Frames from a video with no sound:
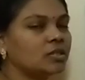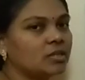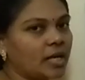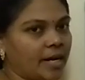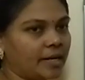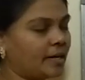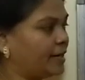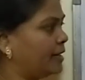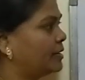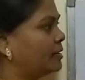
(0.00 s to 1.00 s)

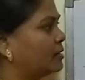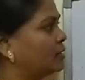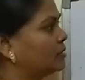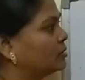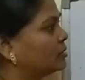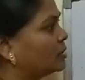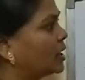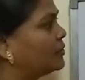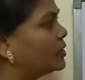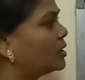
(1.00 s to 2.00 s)
satellite. So
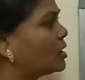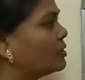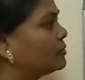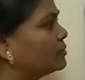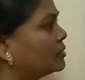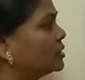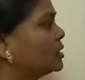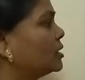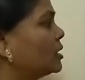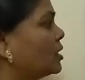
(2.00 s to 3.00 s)
network of
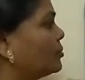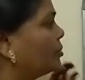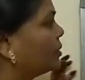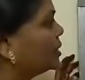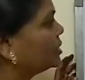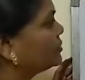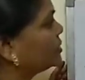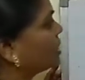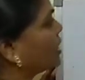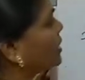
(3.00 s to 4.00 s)
computers which
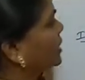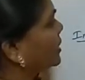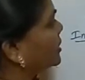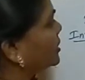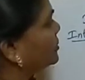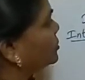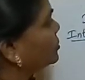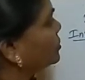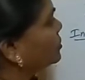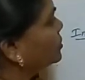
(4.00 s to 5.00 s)
are connected
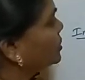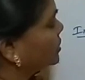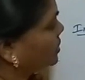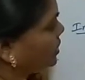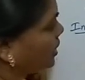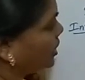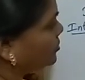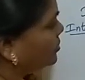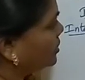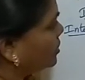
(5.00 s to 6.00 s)
through
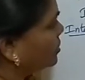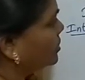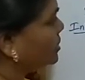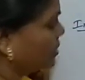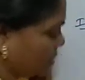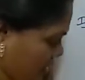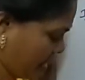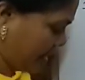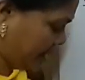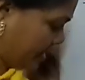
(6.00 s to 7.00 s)
cable or
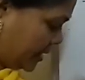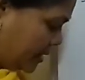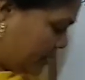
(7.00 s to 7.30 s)
satellite.